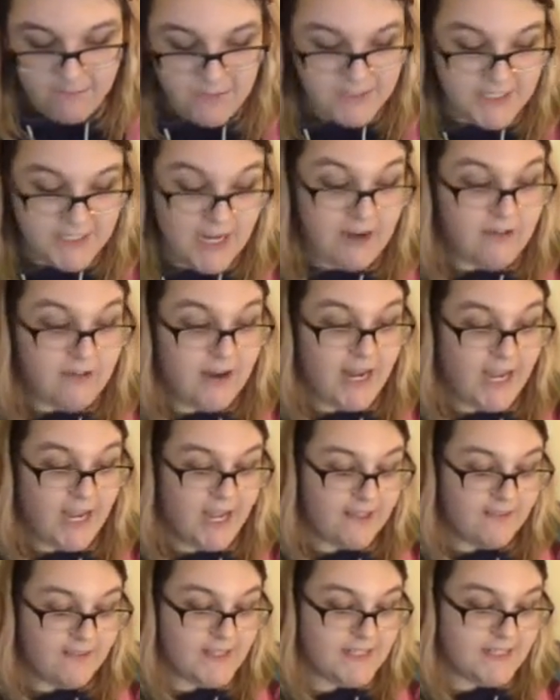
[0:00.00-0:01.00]
But
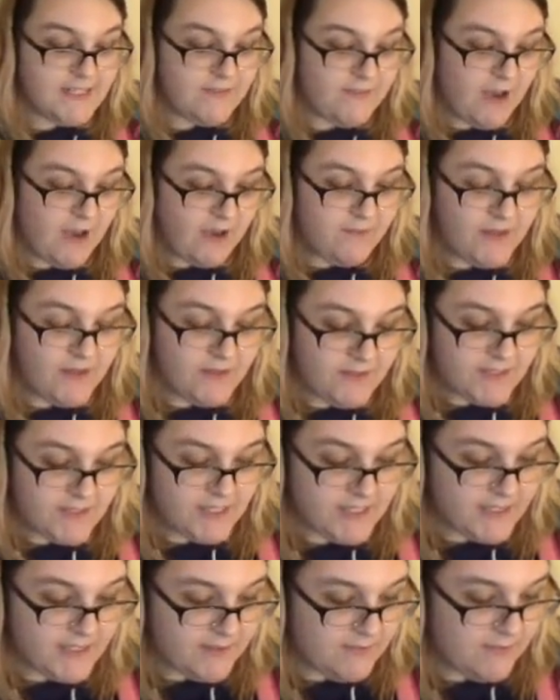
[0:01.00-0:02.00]
generally I've used
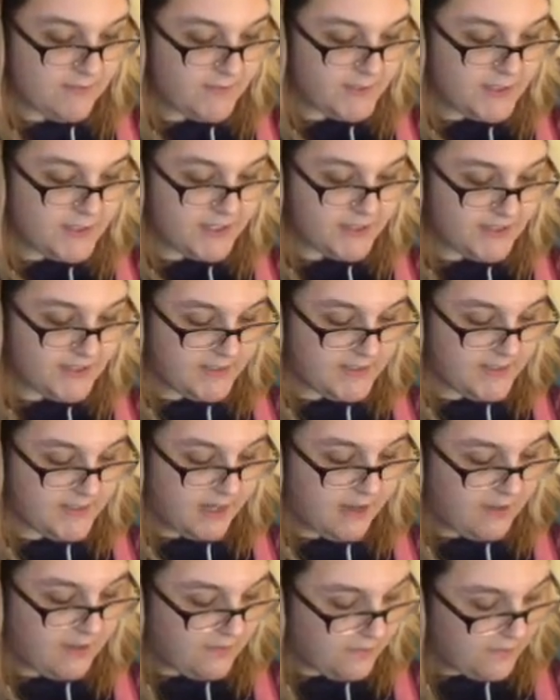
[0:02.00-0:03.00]
these in revision and
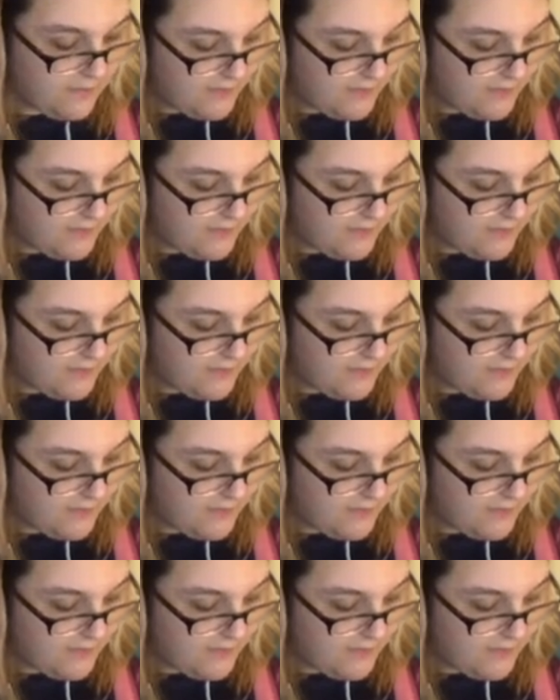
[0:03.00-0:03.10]
stuff,